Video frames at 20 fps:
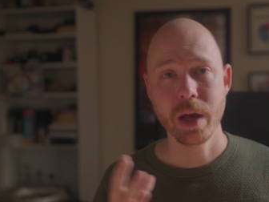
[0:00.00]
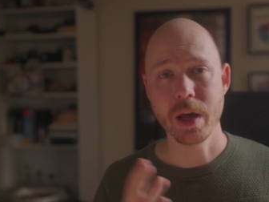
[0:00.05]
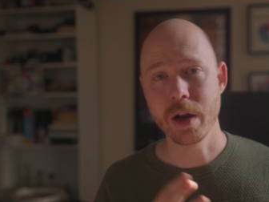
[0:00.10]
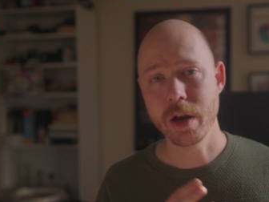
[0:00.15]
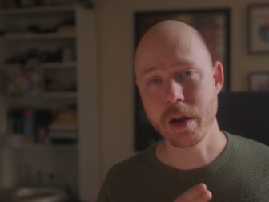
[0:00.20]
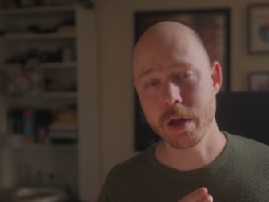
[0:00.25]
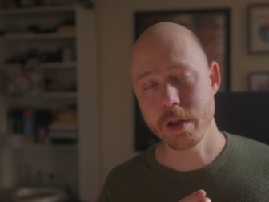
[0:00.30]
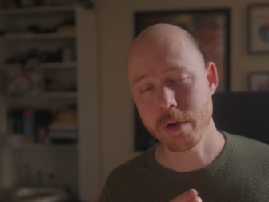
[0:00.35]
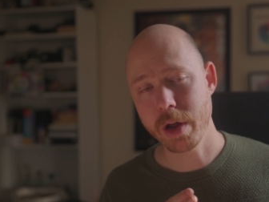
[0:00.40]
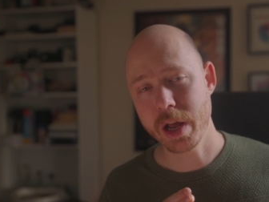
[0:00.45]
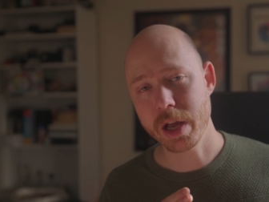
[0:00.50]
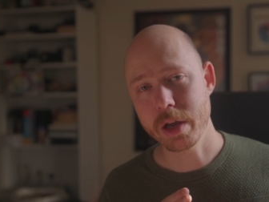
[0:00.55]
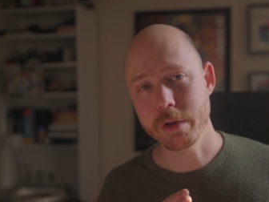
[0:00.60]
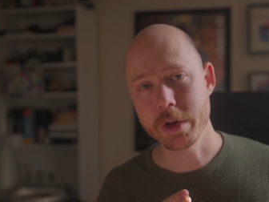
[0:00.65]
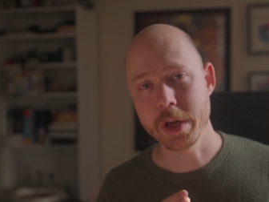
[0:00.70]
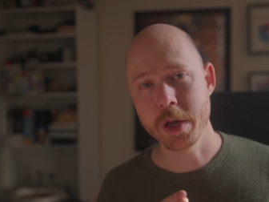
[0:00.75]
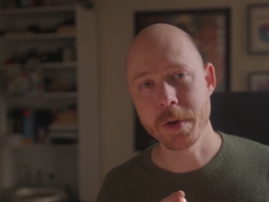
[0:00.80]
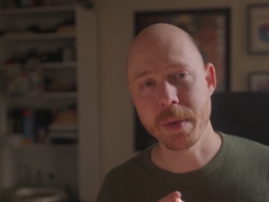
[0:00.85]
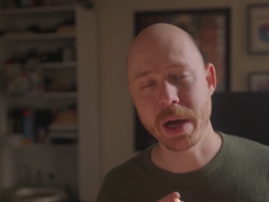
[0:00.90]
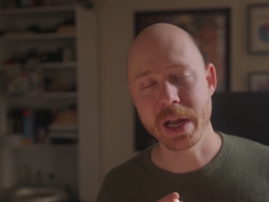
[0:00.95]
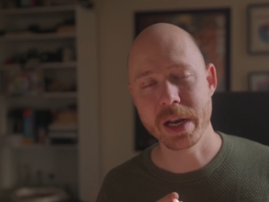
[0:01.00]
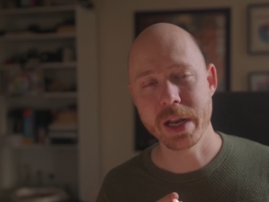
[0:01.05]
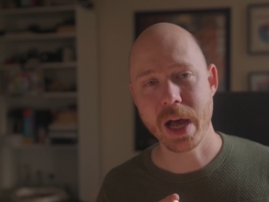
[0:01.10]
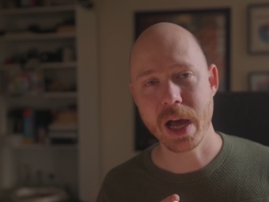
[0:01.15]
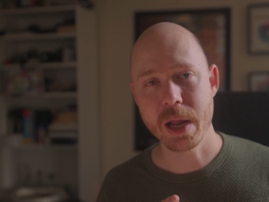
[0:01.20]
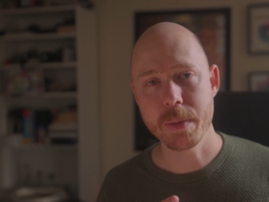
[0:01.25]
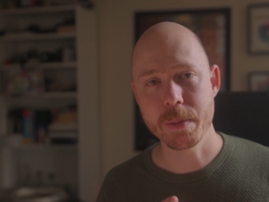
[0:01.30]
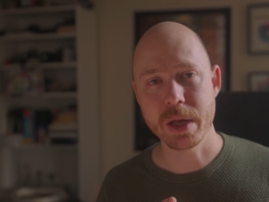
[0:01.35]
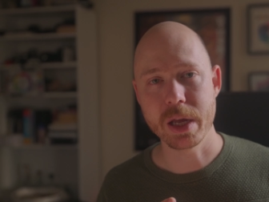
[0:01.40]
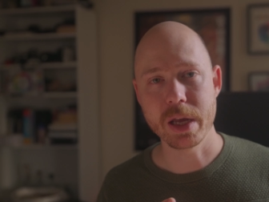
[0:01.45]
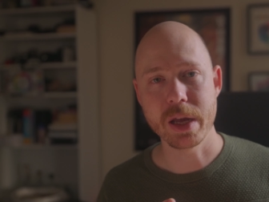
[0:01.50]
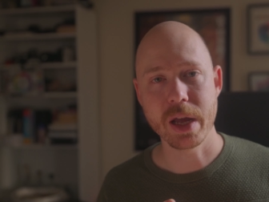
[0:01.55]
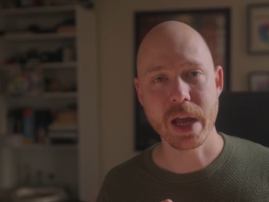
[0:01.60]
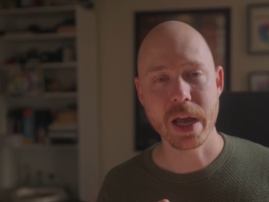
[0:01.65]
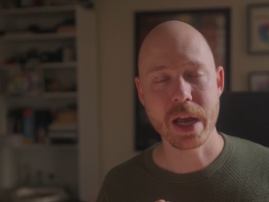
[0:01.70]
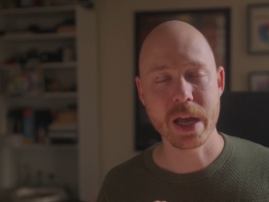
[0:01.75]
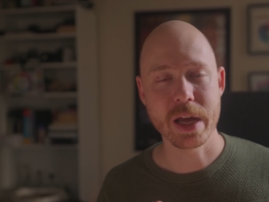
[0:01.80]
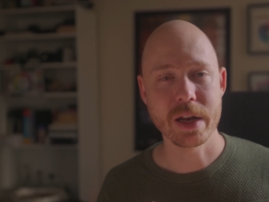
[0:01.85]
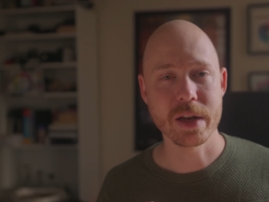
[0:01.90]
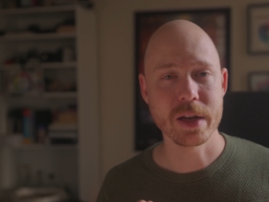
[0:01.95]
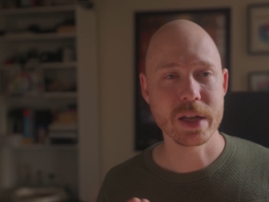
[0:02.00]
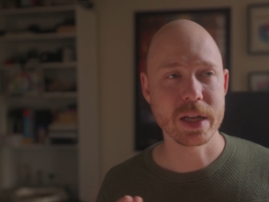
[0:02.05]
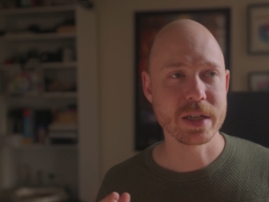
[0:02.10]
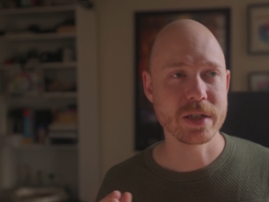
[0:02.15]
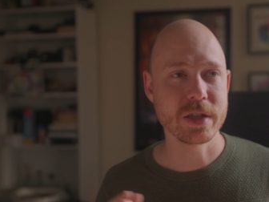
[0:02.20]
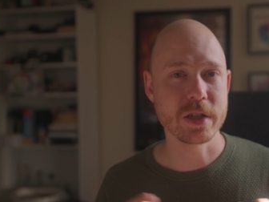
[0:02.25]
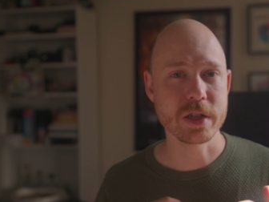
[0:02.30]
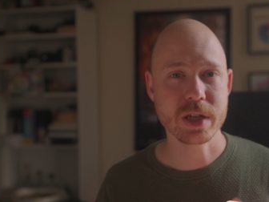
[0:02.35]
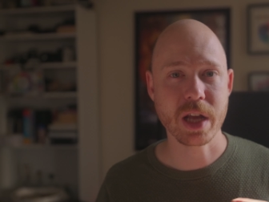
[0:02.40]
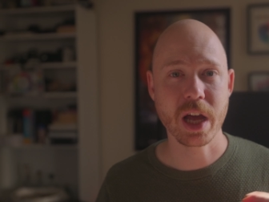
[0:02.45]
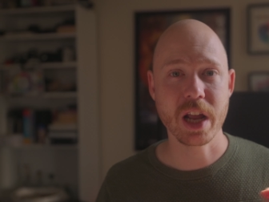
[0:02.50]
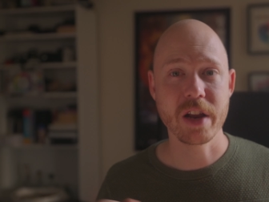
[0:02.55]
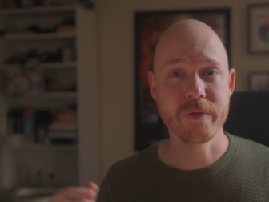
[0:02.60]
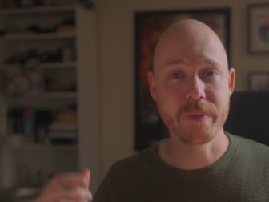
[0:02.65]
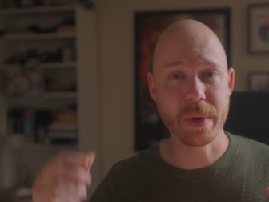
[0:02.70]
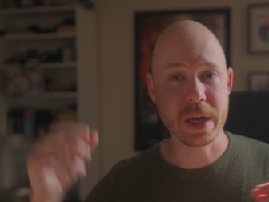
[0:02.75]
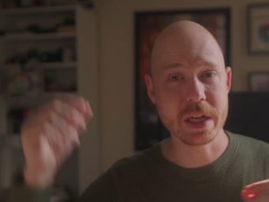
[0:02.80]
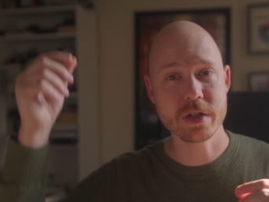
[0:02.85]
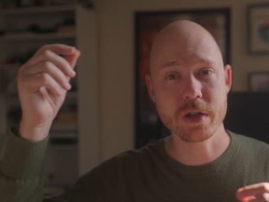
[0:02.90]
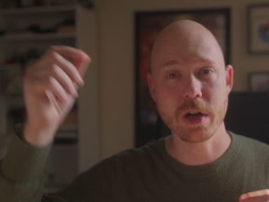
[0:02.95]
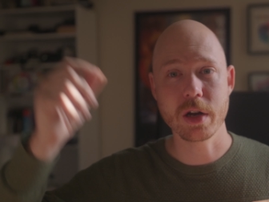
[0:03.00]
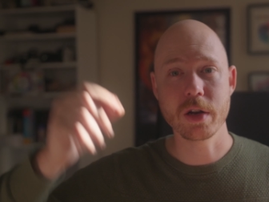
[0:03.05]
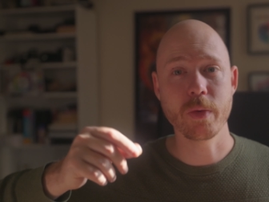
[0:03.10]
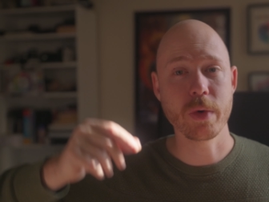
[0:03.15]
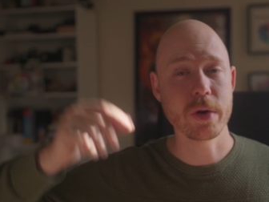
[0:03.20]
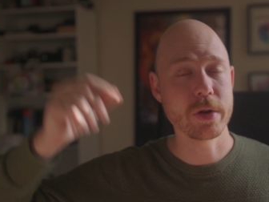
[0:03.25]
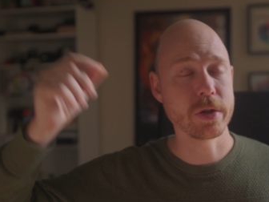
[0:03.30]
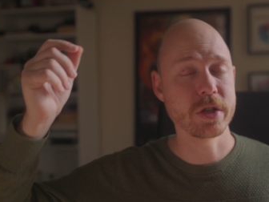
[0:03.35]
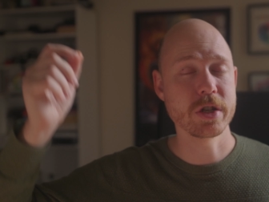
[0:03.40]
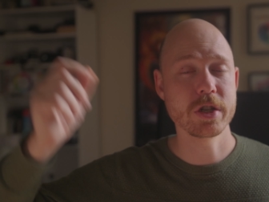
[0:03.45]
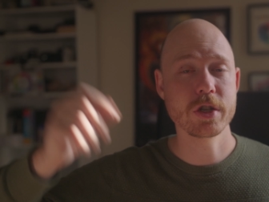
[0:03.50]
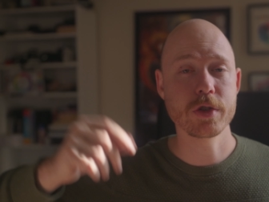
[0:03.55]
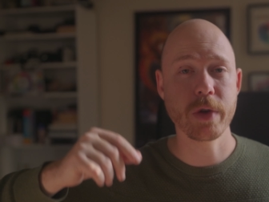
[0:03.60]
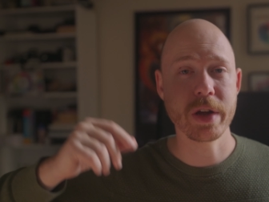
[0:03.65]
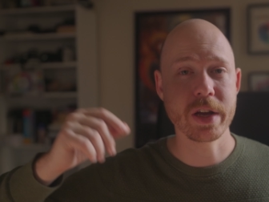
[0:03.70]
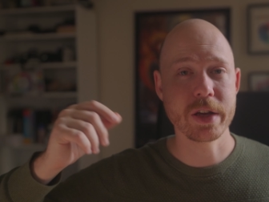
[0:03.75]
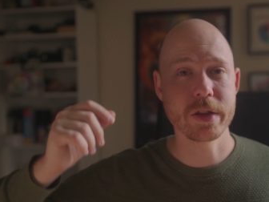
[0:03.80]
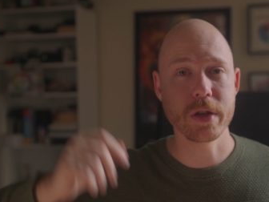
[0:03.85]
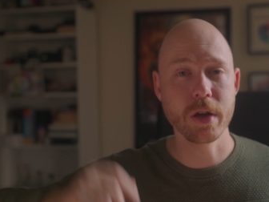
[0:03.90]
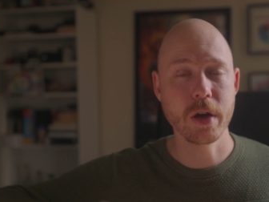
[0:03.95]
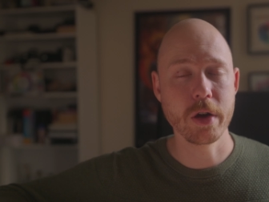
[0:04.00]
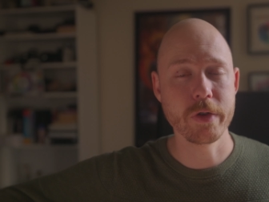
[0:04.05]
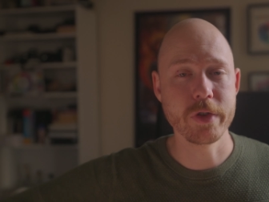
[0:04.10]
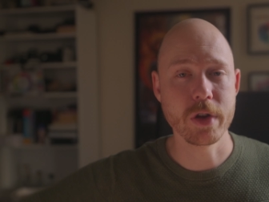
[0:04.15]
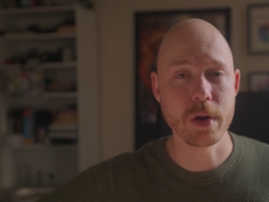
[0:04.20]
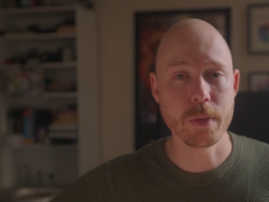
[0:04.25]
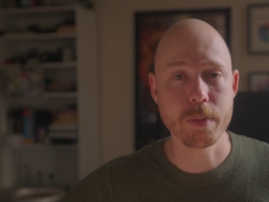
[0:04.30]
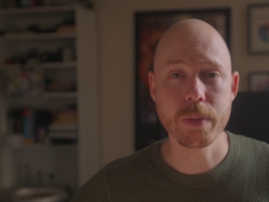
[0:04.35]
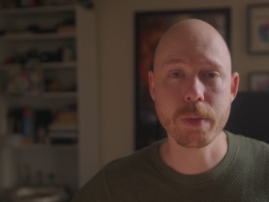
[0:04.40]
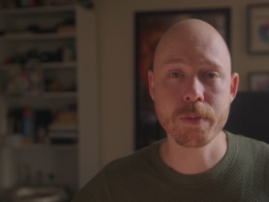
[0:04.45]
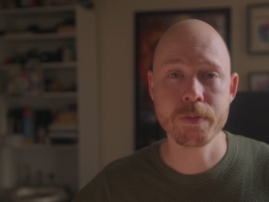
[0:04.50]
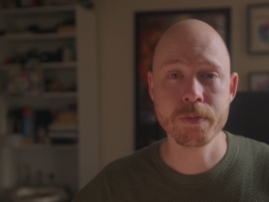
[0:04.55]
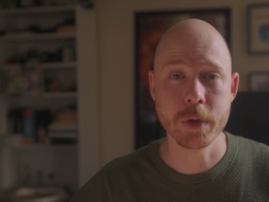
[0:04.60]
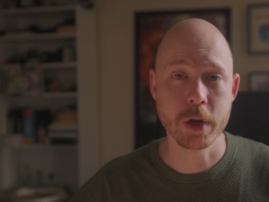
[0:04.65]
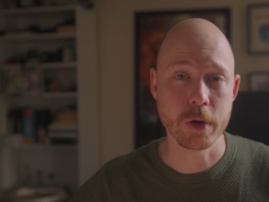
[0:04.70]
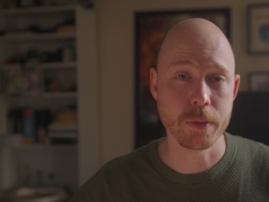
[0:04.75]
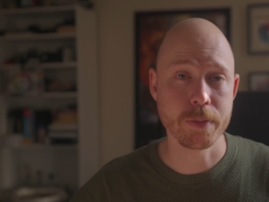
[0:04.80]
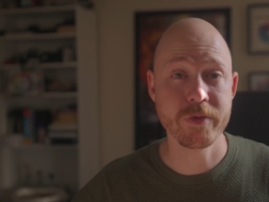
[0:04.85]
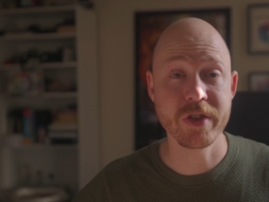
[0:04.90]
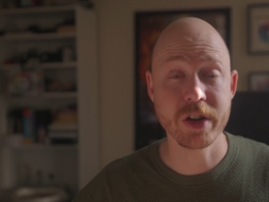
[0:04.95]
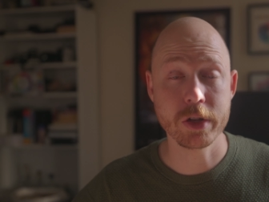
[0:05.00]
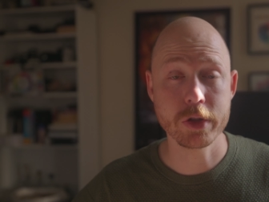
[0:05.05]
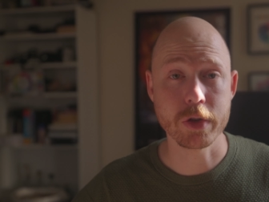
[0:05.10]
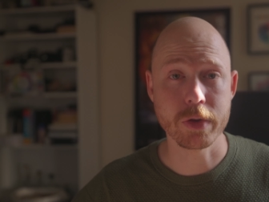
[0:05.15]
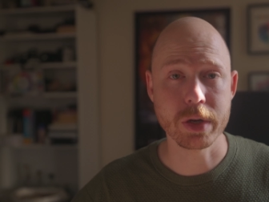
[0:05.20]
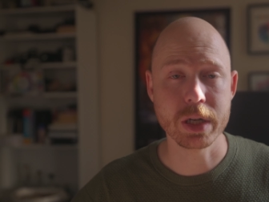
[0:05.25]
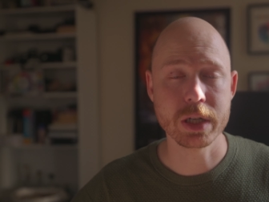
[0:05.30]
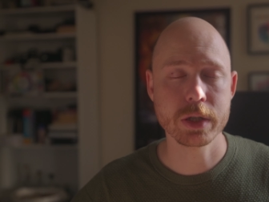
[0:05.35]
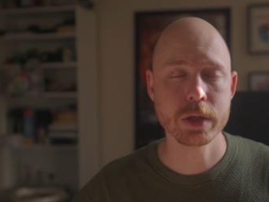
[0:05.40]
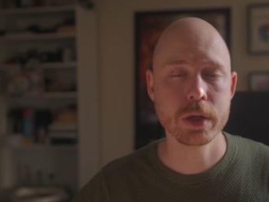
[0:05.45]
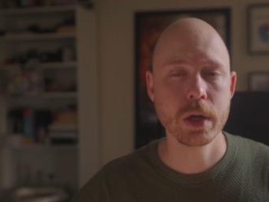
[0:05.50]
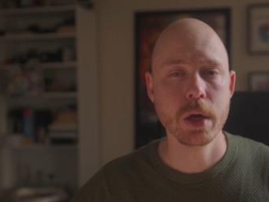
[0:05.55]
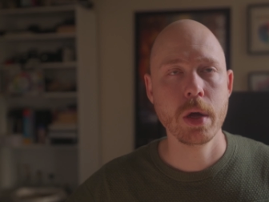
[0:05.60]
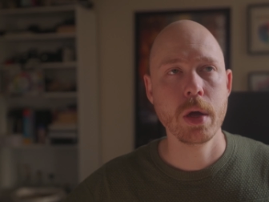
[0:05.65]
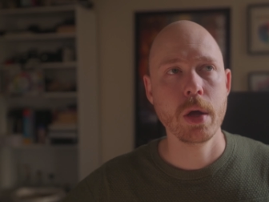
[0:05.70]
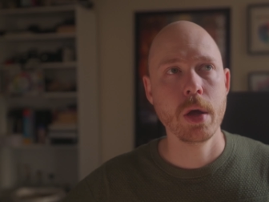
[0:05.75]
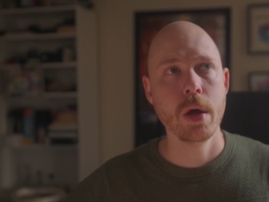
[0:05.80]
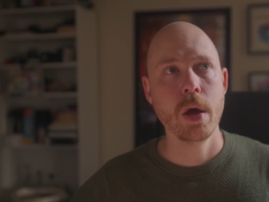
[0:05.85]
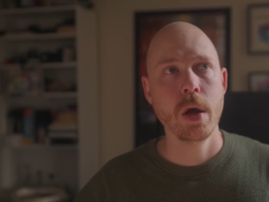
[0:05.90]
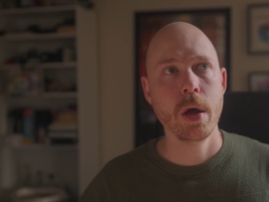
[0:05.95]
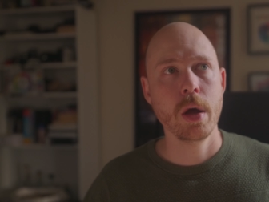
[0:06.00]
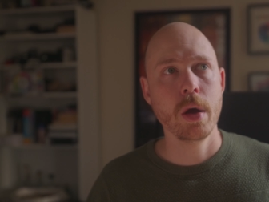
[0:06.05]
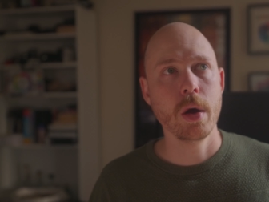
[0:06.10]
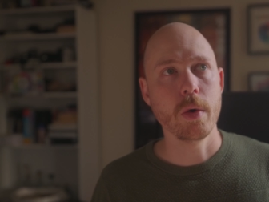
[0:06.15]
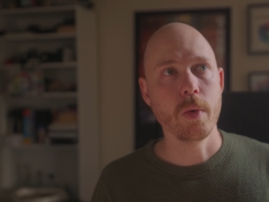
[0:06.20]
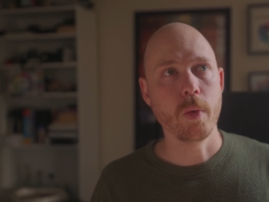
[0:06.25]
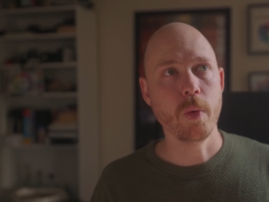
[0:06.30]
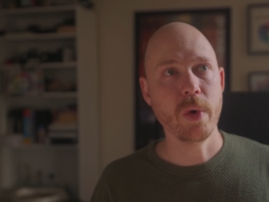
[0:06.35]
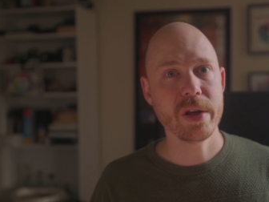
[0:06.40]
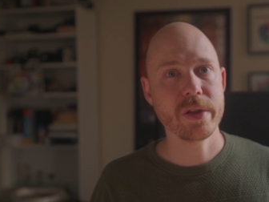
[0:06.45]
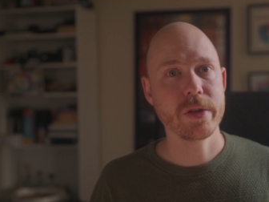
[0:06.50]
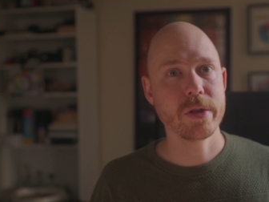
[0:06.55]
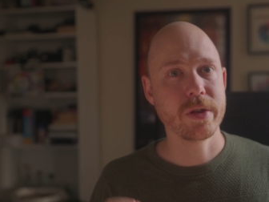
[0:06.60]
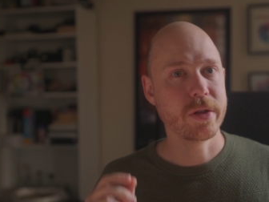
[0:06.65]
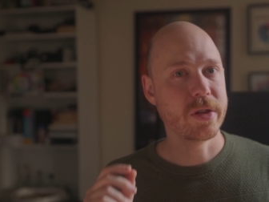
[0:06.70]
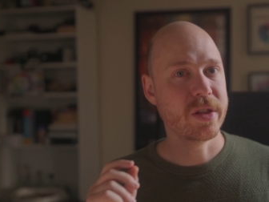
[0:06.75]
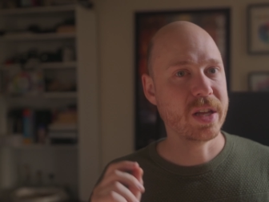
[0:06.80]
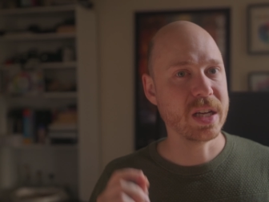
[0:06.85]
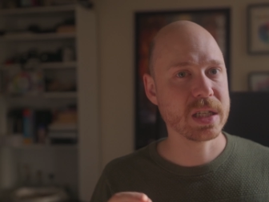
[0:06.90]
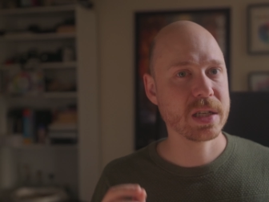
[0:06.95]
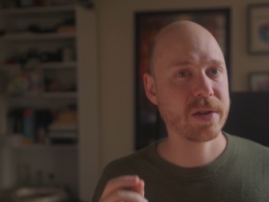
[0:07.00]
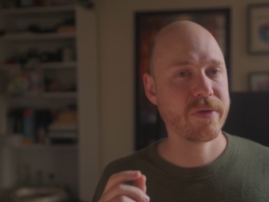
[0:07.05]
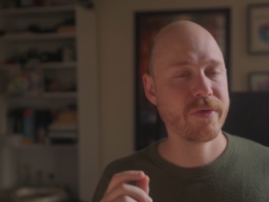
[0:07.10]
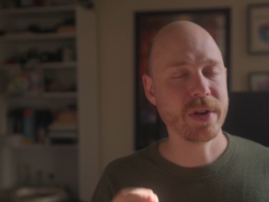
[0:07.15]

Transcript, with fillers: in another angle you might not be, and it's just kind of based on where the strength of your, your filter is. With this